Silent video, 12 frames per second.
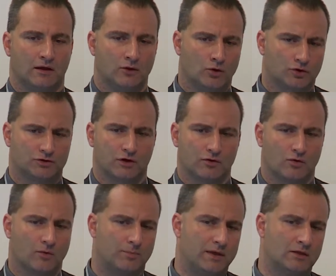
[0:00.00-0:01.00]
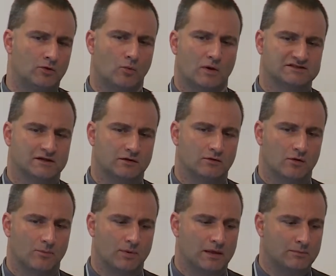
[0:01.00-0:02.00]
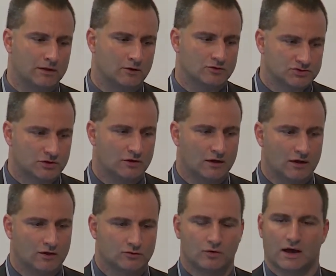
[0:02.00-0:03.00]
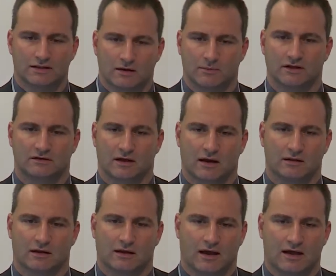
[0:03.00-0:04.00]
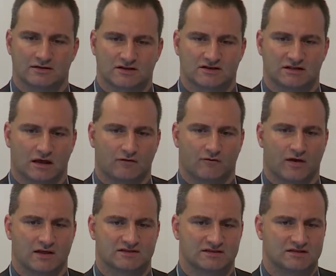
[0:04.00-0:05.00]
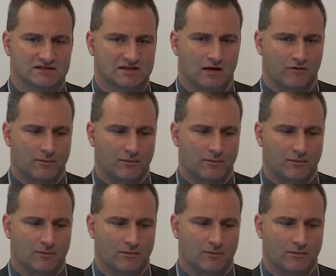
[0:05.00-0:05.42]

Northern European, Western European, but also to other Mediterranean countries like France itself.